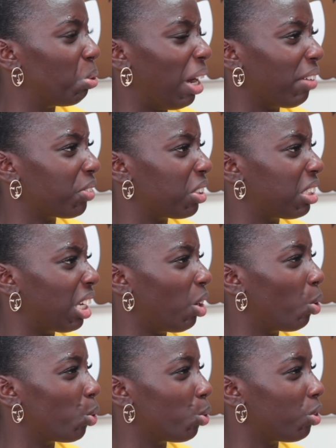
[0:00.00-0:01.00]
you have to say
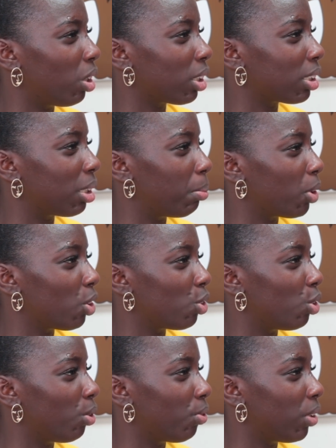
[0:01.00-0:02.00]
oh you're dark skin because
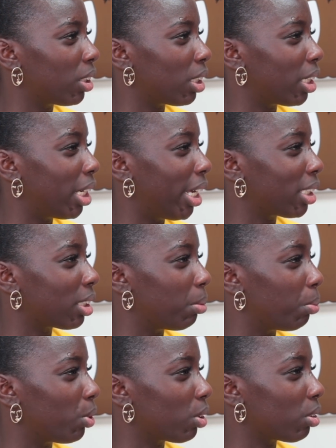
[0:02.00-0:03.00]
you don't mm. fit into the light
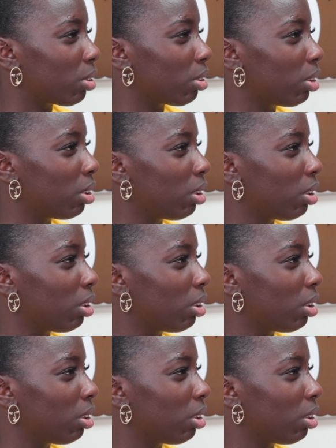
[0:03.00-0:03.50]
skin box mm.